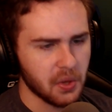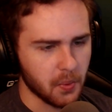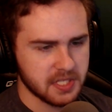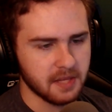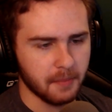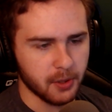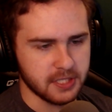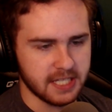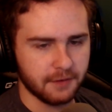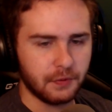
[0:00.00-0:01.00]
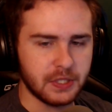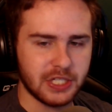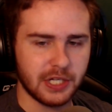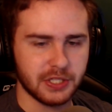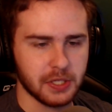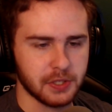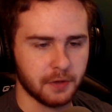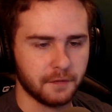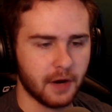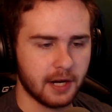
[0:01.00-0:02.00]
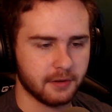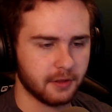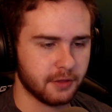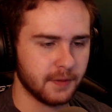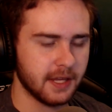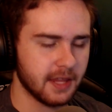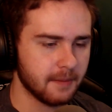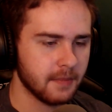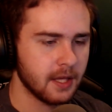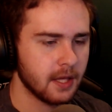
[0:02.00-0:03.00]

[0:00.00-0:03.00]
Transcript: was the most different JoJo so far out of the 3 of them.